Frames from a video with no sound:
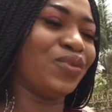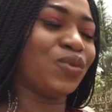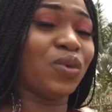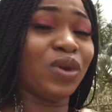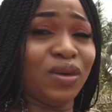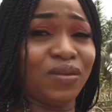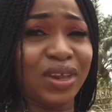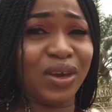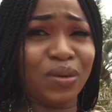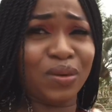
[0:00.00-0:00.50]
one
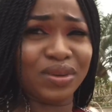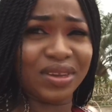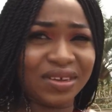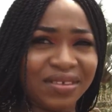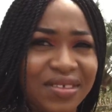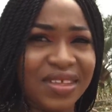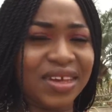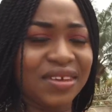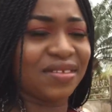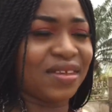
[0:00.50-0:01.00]
of the
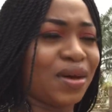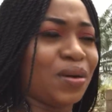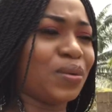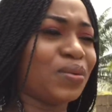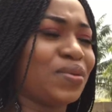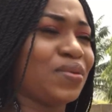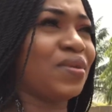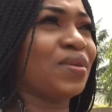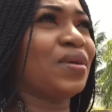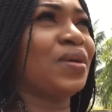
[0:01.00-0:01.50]
contestants'
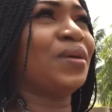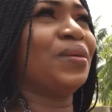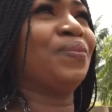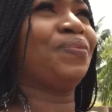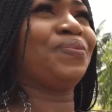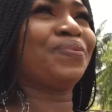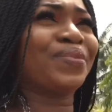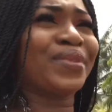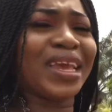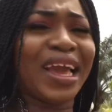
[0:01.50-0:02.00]
house.
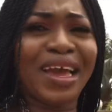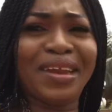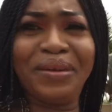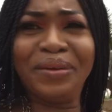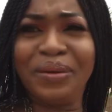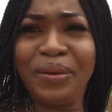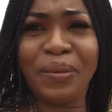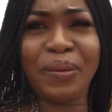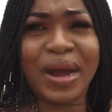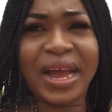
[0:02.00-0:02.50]
I don't
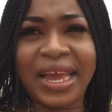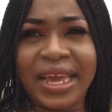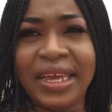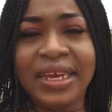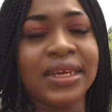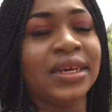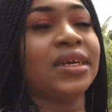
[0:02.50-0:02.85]
know why.